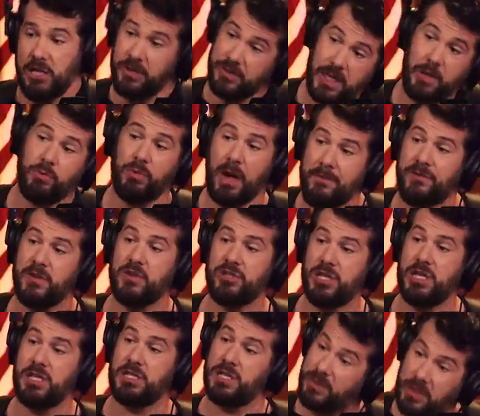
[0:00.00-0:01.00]
You think
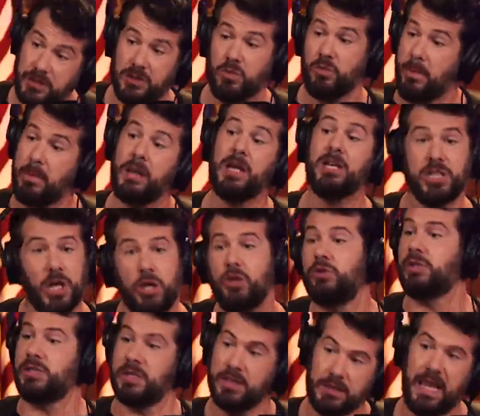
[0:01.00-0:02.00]
refugees, you think the women and
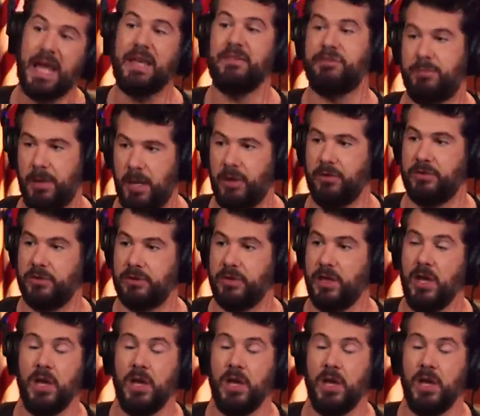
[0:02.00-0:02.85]
children to the lifeboats.